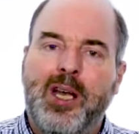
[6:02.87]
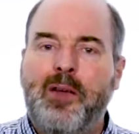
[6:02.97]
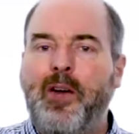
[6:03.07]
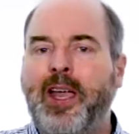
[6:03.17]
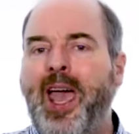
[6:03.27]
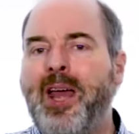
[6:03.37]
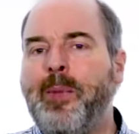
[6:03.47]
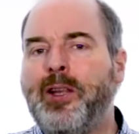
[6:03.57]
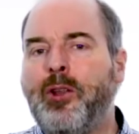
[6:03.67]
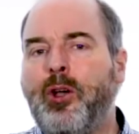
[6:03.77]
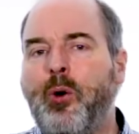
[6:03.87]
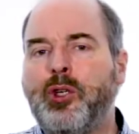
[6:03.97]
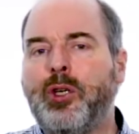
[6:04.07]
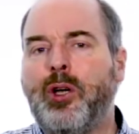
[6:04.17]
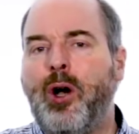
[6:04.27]
If I can't make the
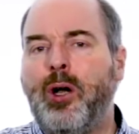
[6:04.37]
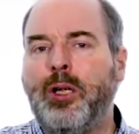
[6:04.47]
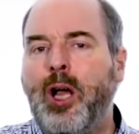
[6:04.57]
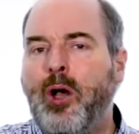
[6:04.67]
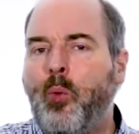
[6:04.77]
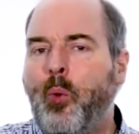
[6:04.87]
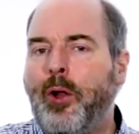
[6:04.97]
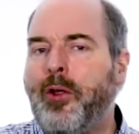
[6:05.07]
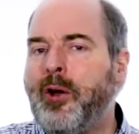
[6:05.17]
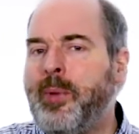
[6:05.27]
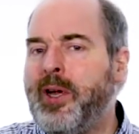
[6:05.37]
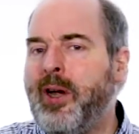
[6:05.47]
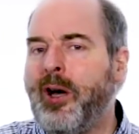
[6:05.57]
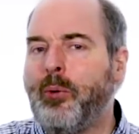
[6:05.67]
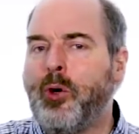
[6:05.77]
coaching call, will there be
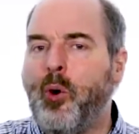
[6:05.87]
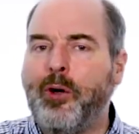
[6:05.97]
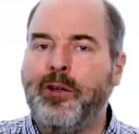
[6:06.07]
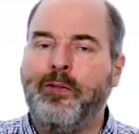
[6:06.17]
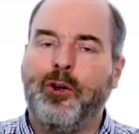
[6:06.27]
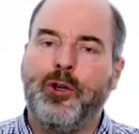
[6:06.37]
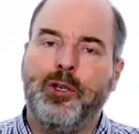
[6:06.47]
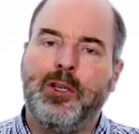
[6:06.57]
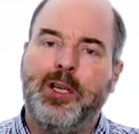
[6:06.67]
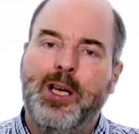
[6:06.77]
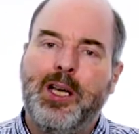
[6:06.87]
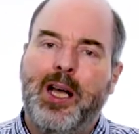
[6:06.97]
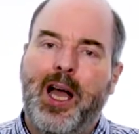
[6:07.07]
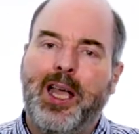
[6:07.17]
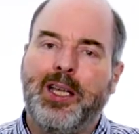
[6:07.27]
a recorded version
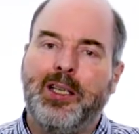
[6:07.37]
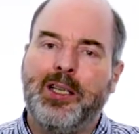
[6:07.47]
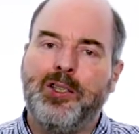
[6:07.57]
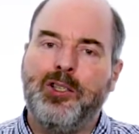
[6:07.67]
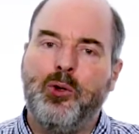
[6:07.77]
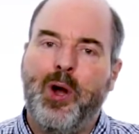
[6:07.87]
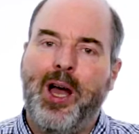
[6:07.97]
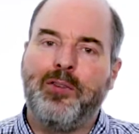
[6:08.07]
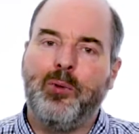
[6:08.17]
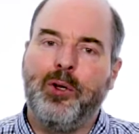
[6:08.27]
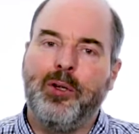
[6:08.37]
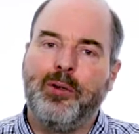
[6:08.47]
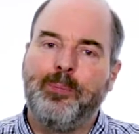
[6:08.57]
I can listen to afterward?